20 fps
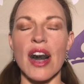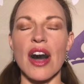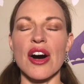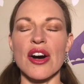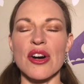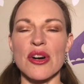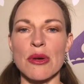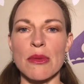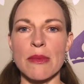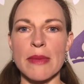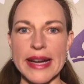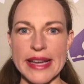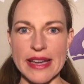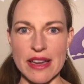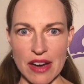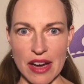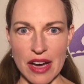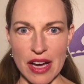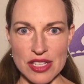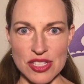Oh my
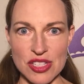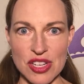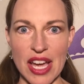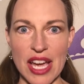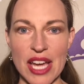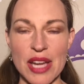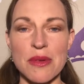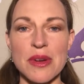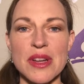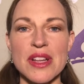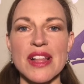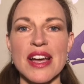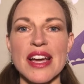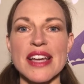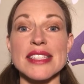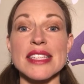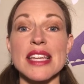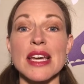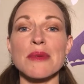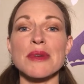gosh, I
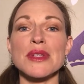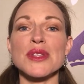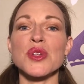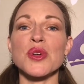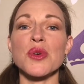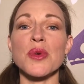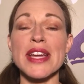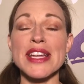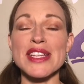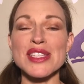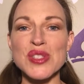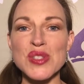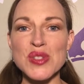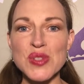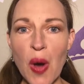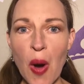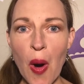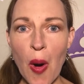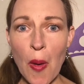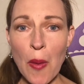realized I was doing
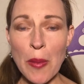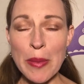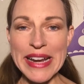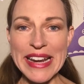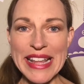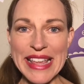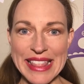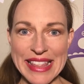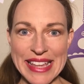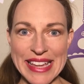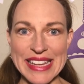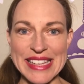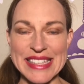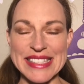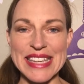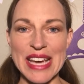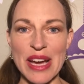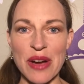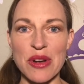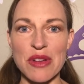so many things
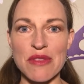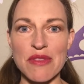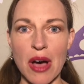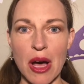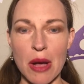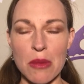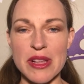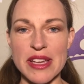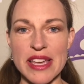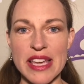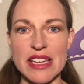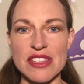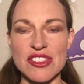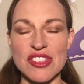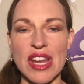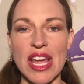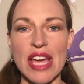out of obligation.